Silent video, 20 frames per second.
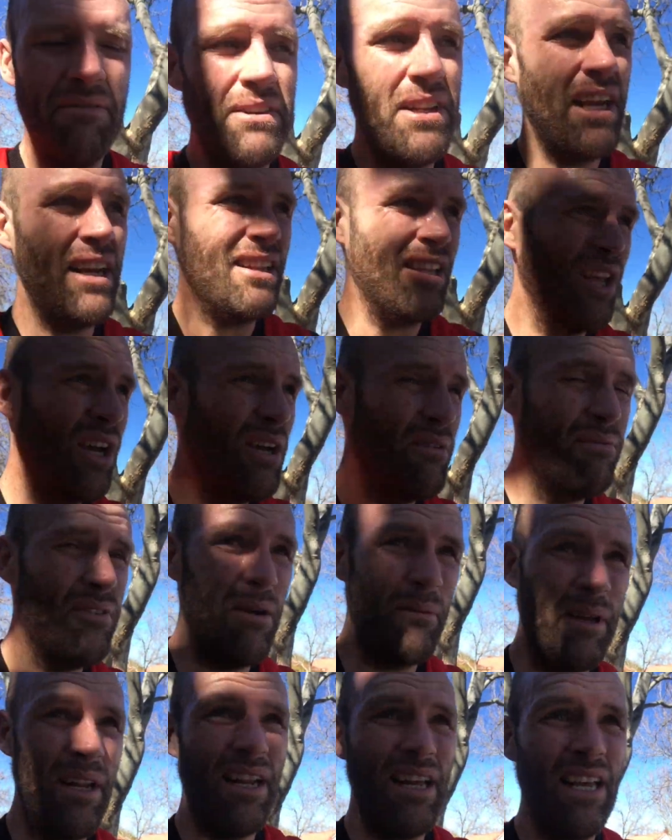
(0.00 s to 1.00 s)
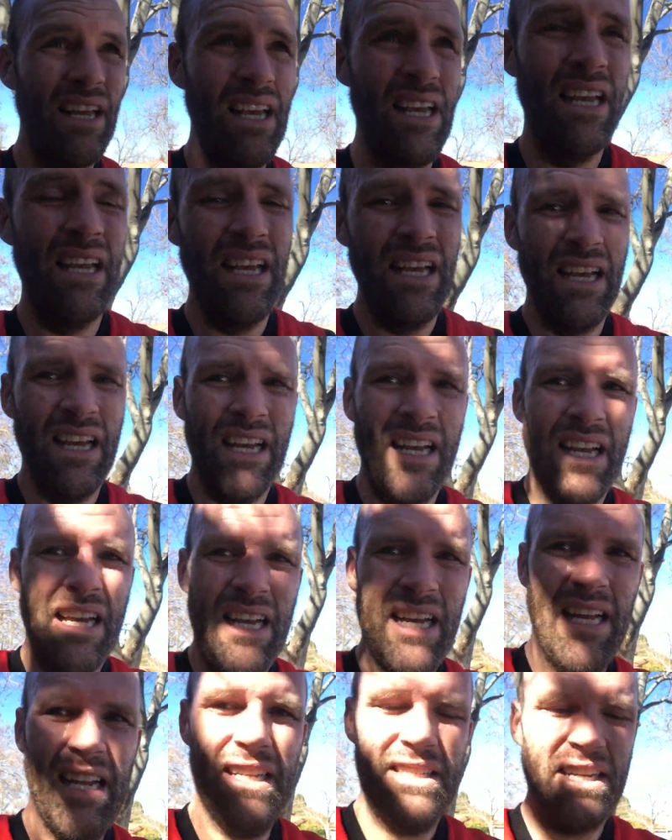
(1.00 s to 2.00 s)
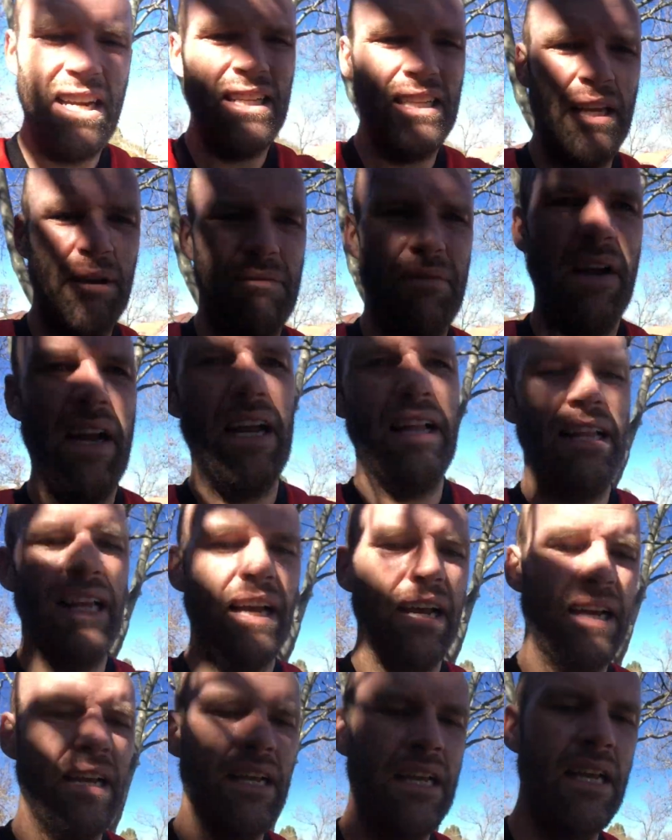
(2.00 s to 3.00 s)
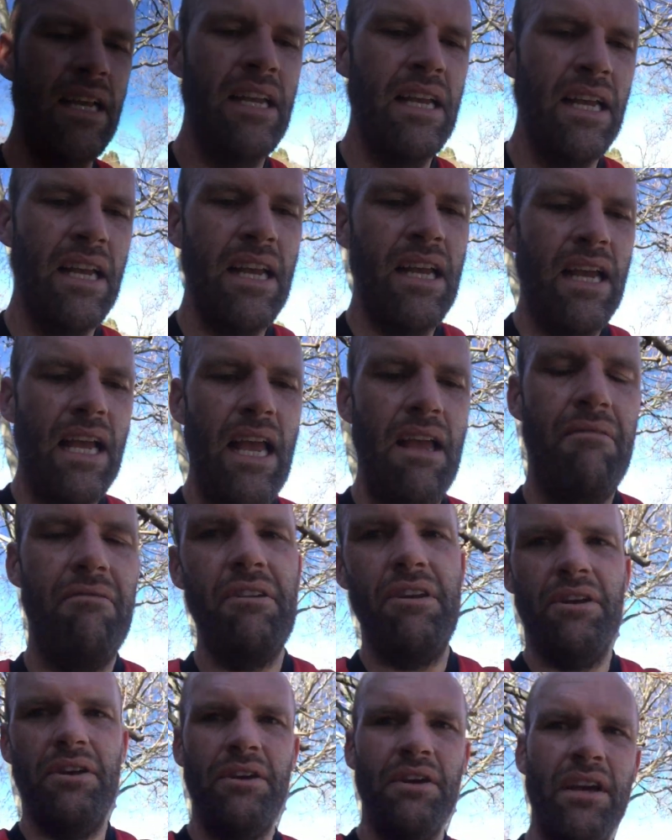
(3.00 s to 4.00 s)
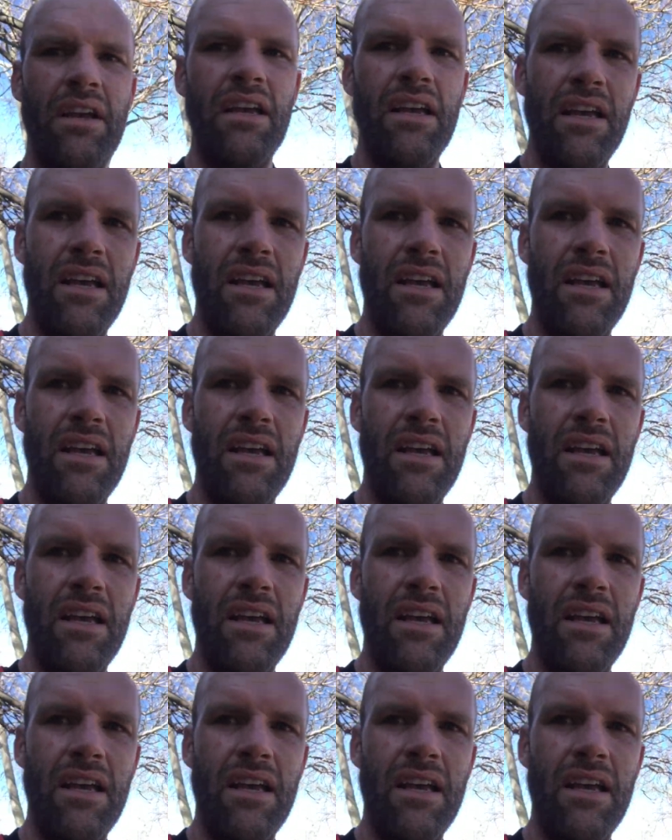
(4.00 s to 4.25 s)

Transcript: if you don't learn from it. And it's only a failure if you